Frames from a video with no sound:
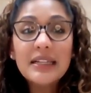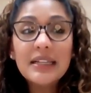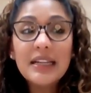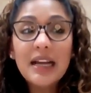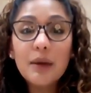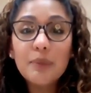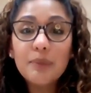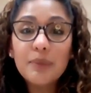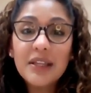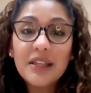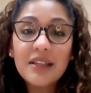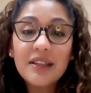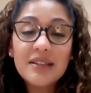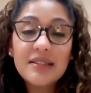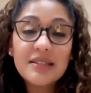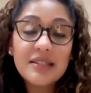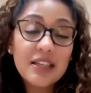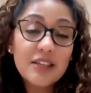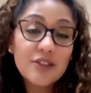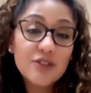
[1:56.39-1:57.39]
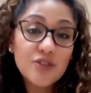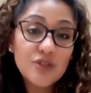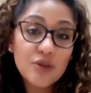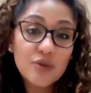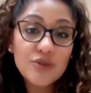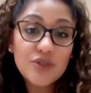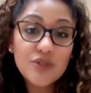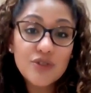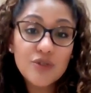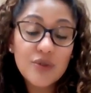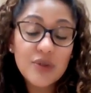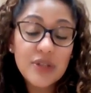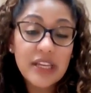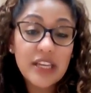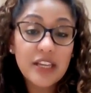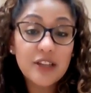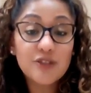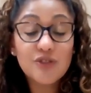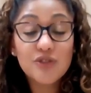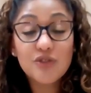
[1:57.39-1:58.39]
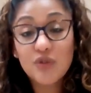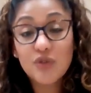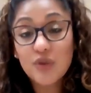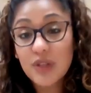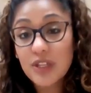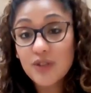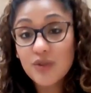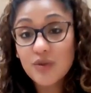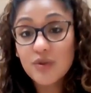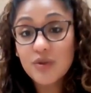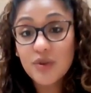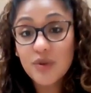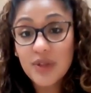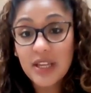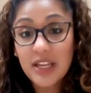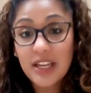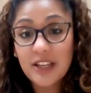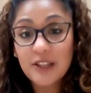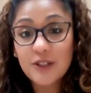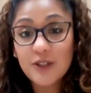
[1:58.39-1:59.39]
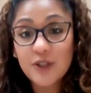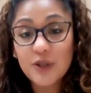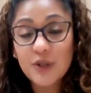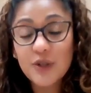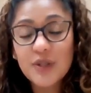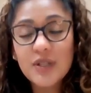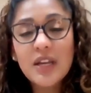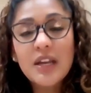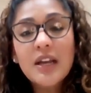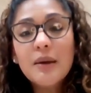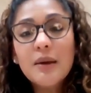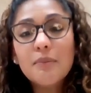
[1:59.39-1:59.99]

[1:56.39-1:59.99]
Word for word: not because they don't know the answers or they do know the answers,